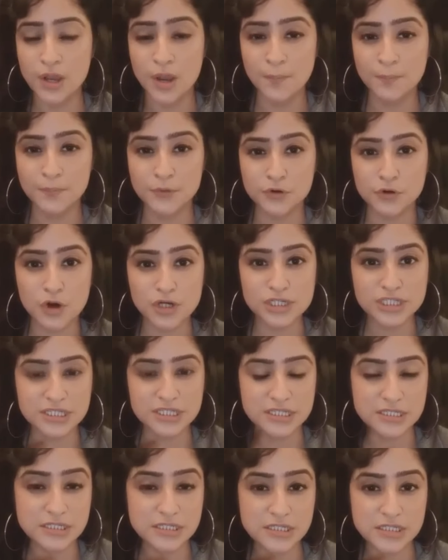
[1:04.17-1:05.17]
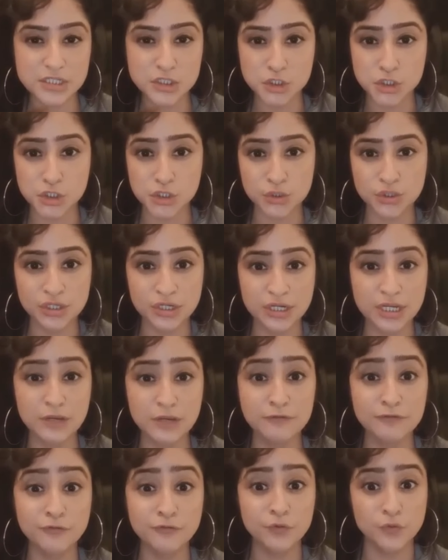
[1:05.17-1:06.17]
processed
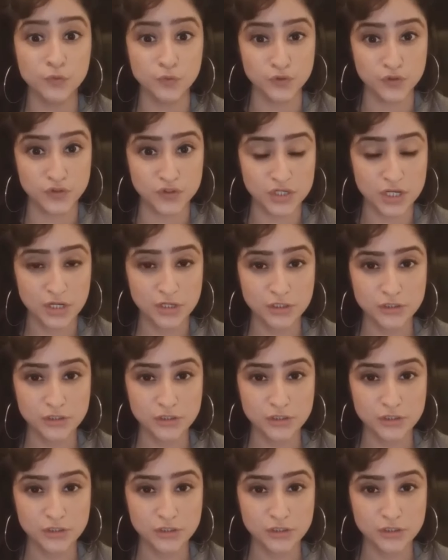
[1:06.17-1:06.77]
sugary foods.